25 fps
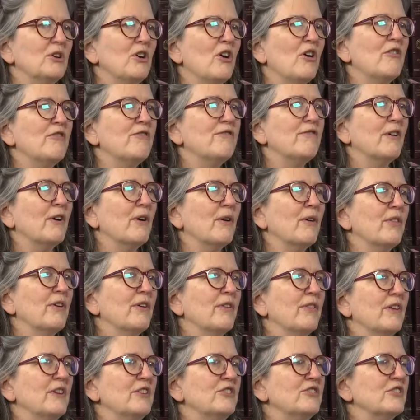go
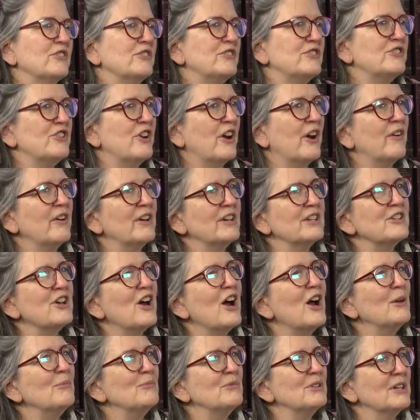further than just sharing
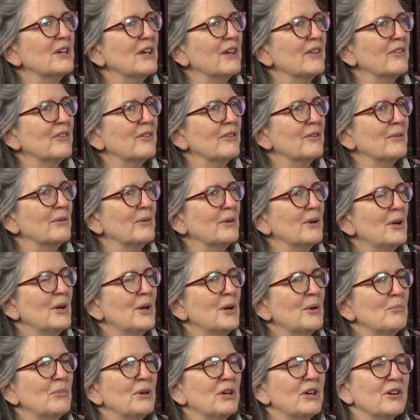time together,
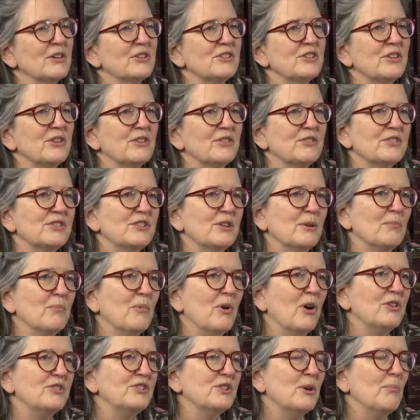because there's some
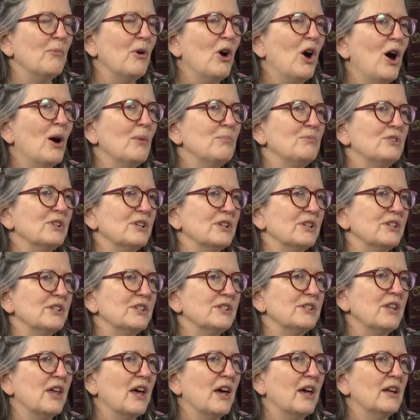
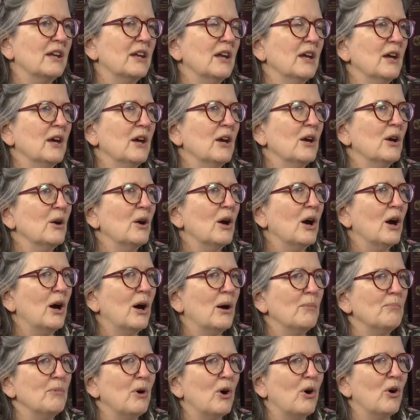options that
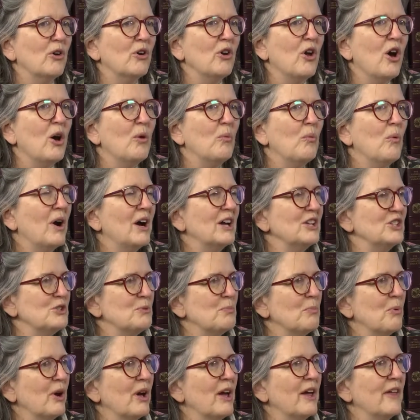are not
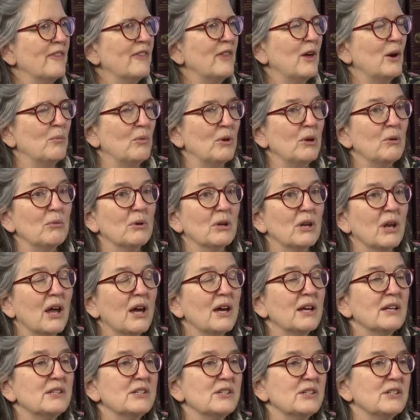widespread that we would
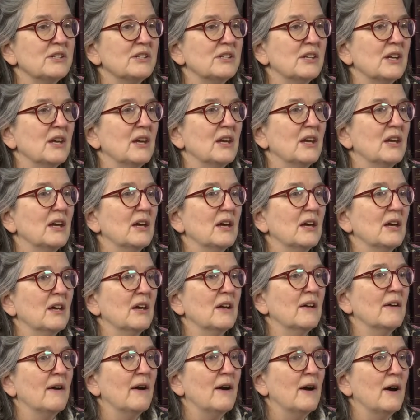like to see
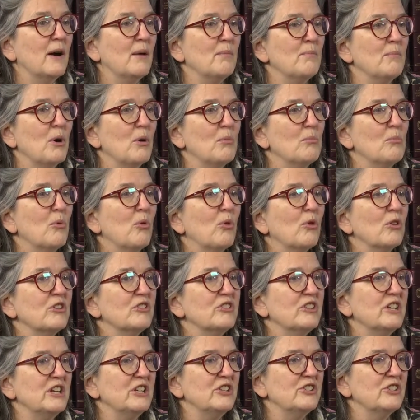more
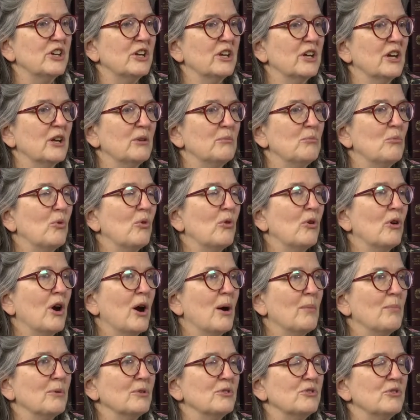teaching and more
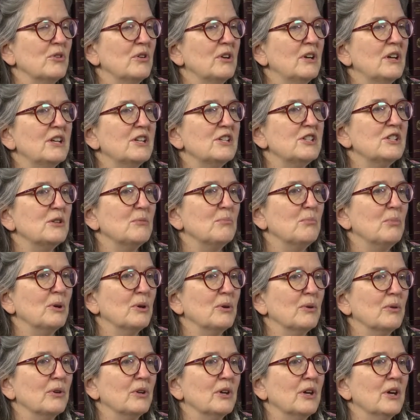opportunities to
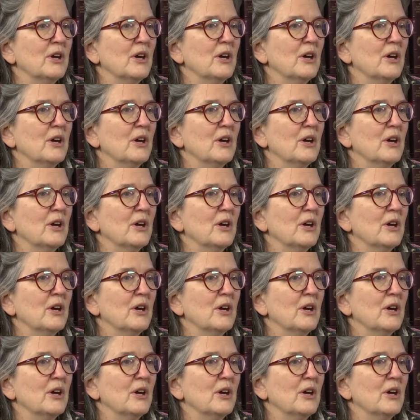build